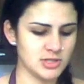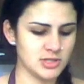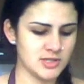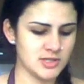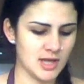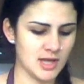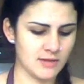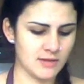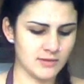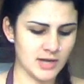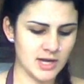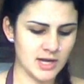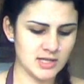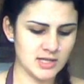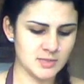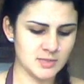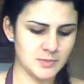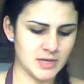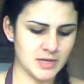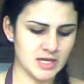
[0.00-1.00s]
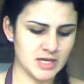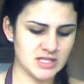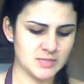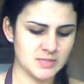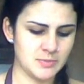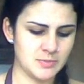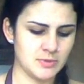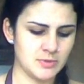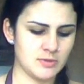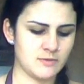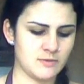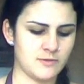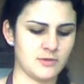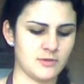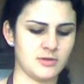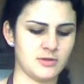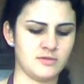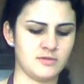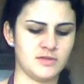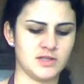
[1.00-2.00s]
Just have a nice big
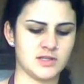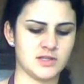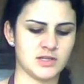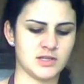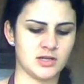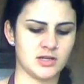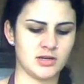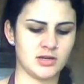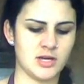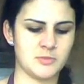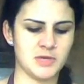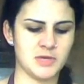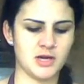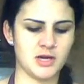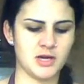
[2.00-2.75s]
spoonful of this creamy